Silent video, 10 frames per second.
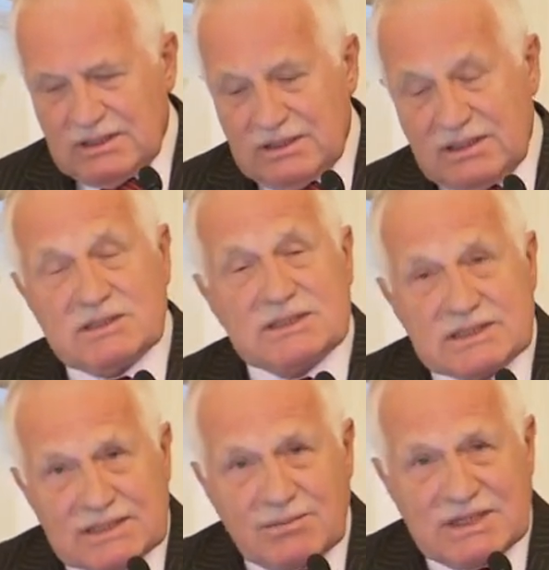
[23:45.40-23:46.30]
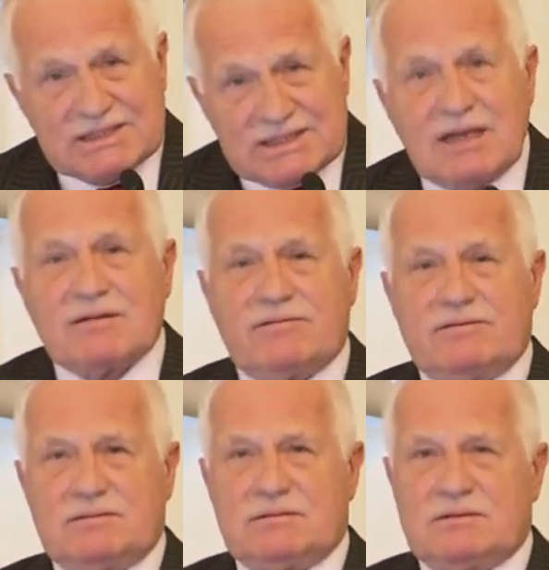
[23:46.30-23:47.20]
The system
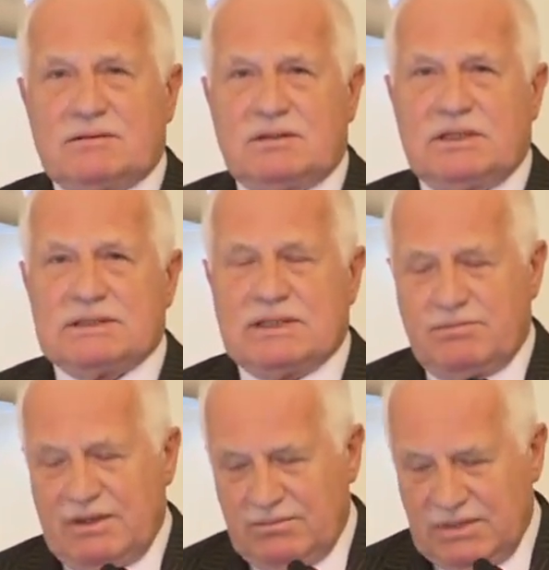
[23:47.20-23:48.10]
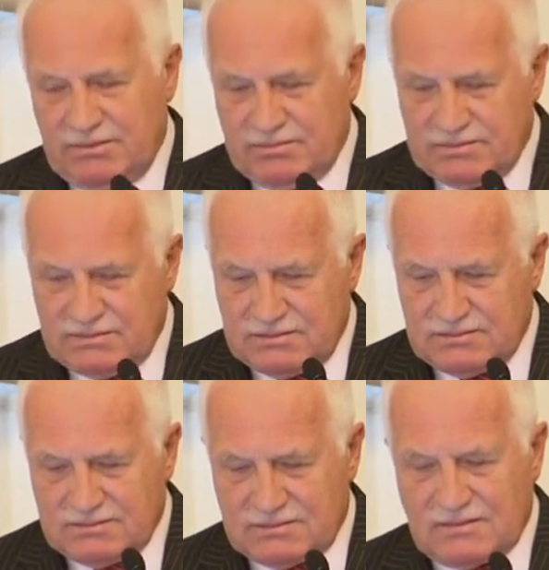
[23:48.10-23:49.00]
itself is a problem.
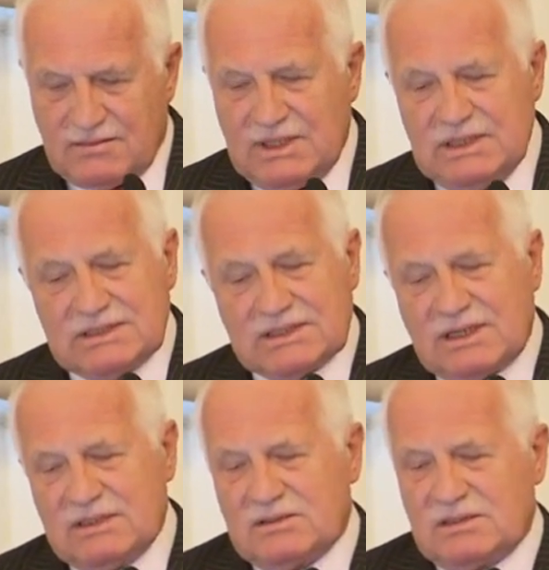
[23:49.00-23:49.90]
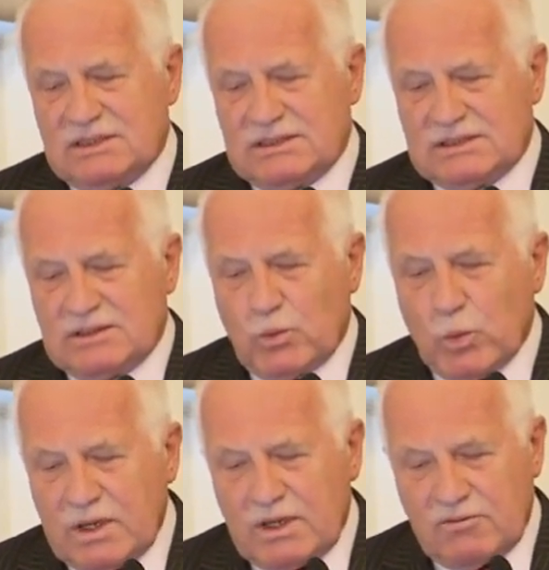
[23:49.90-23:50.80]
These countries
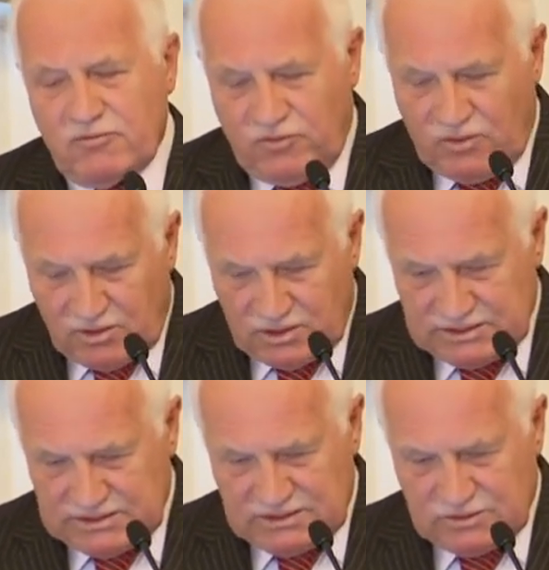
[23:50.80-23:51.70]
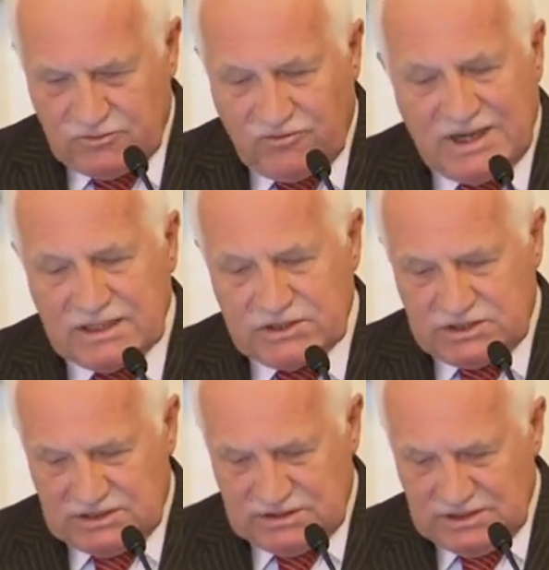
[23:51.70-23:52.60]
were forced to
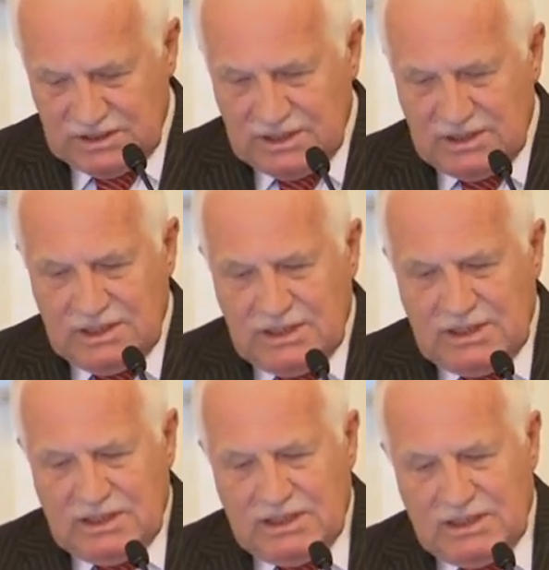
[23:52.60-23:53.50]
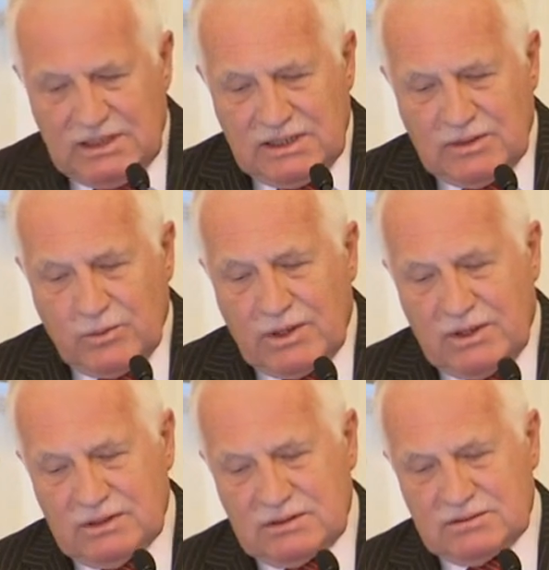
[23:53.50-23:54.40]
function in a
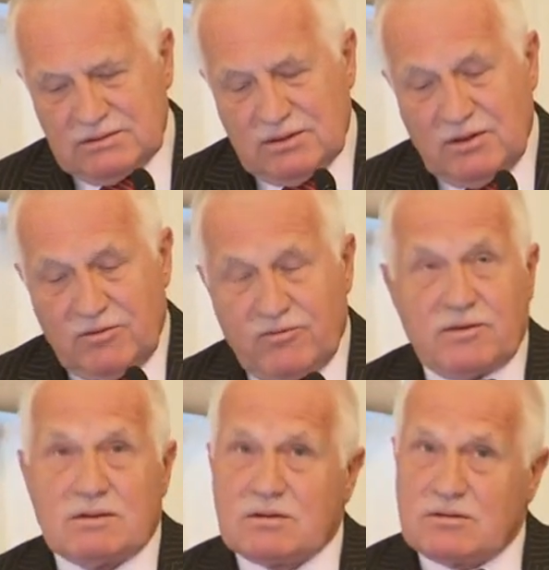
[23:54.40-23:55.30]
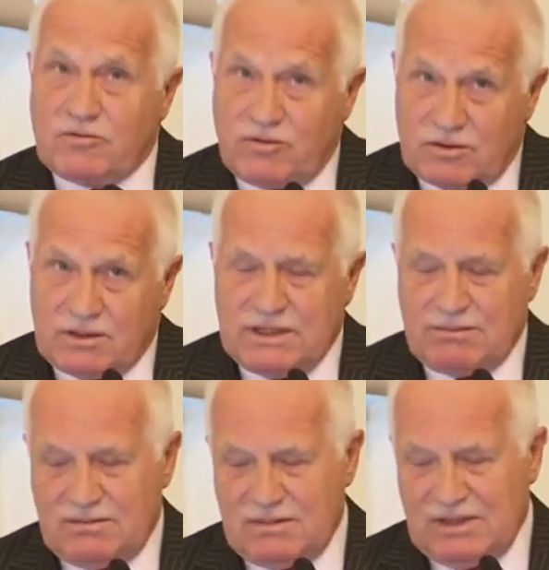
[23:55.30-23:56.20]
world of, for
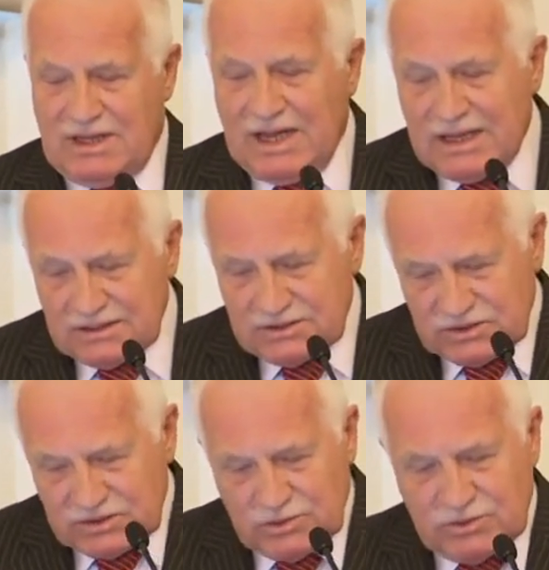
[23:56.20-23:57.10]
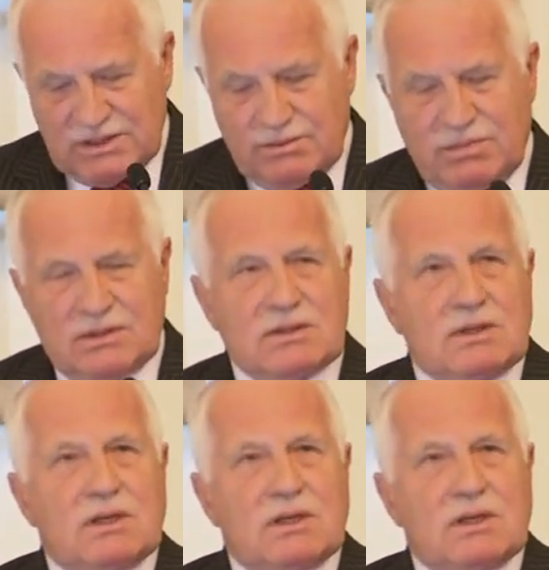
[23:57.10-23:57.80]
them, unsuitable